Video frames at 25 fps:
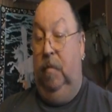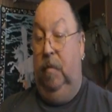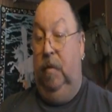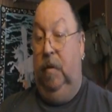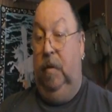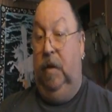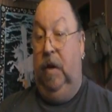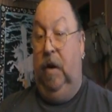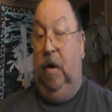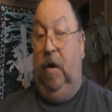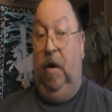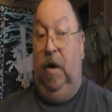
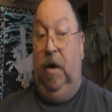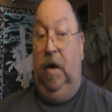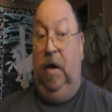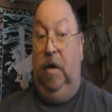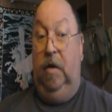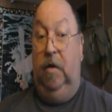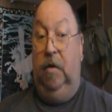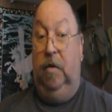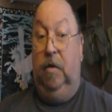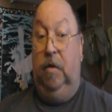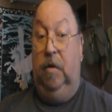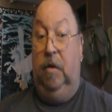There it
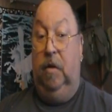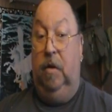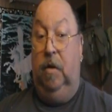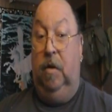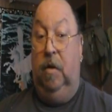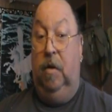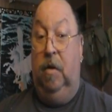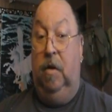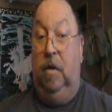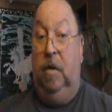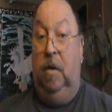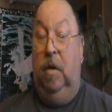is.
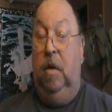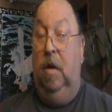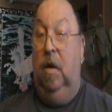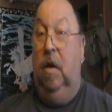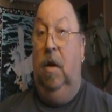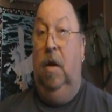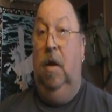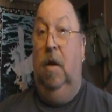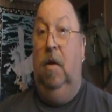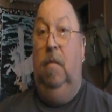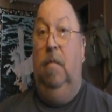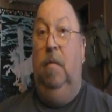
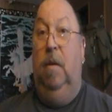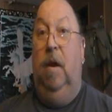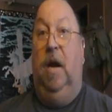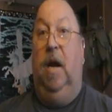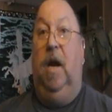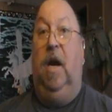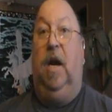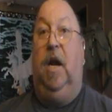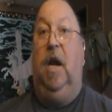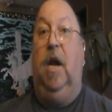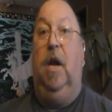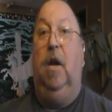
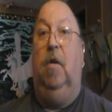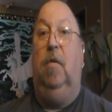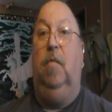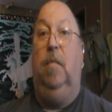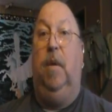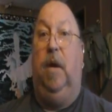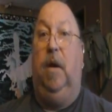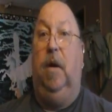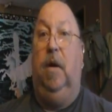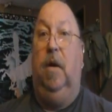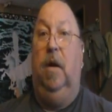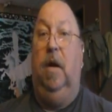It killed
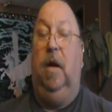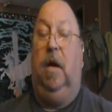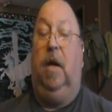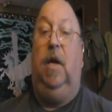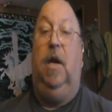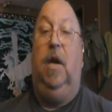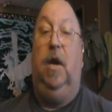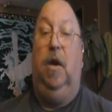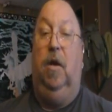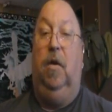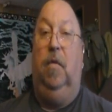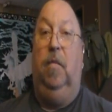me. It
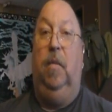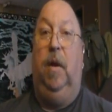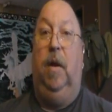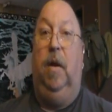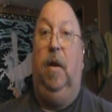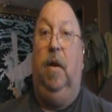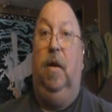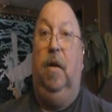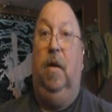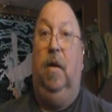killed me.